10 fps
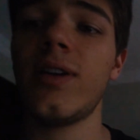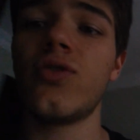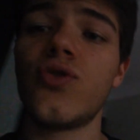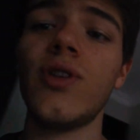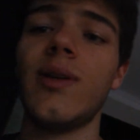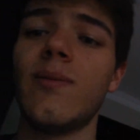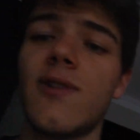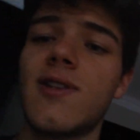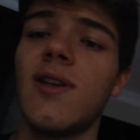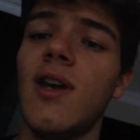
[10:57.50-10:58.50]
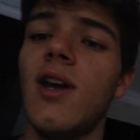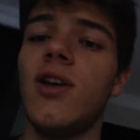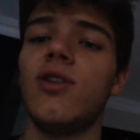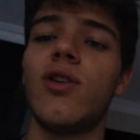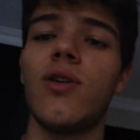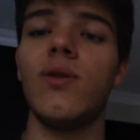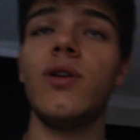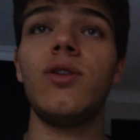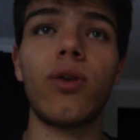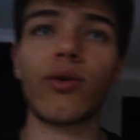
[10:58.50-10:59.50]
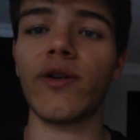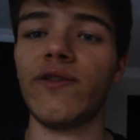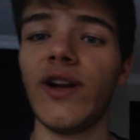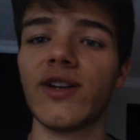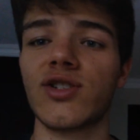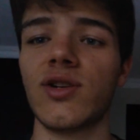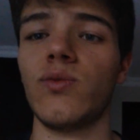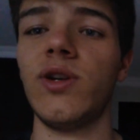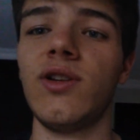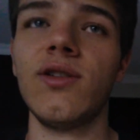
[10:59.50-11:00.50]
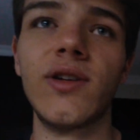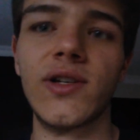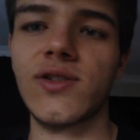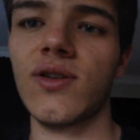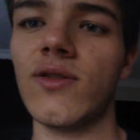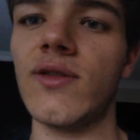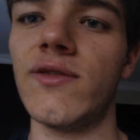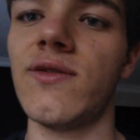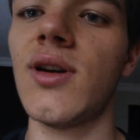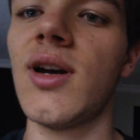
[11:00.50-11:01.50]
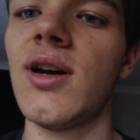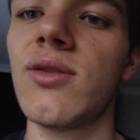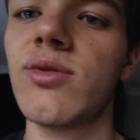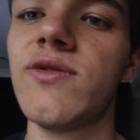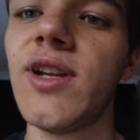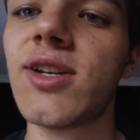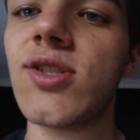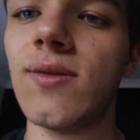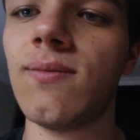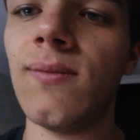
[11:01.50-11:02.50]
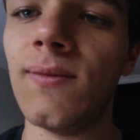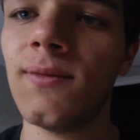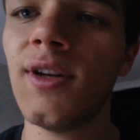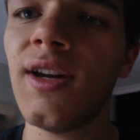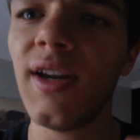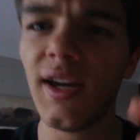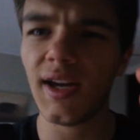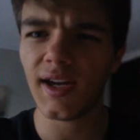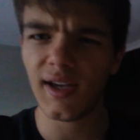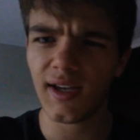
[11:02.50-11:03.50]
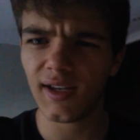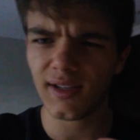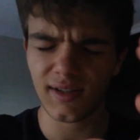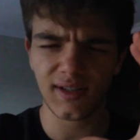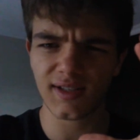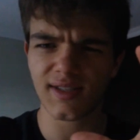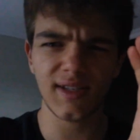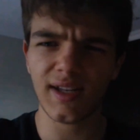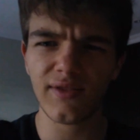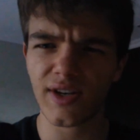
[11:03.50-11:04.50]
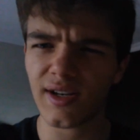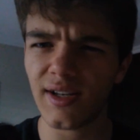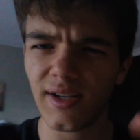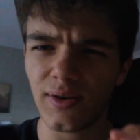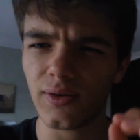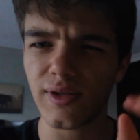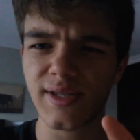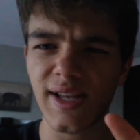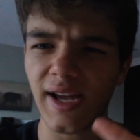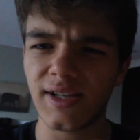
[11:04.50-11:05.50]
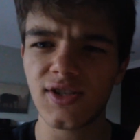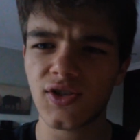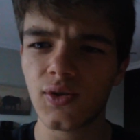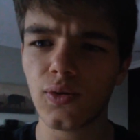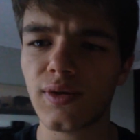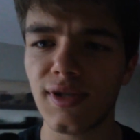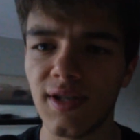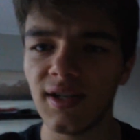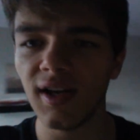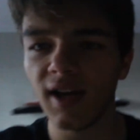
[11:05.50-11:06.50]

in dreams, you know, your reflection, when you look into your reflection, it's never clear, or it's like distorted.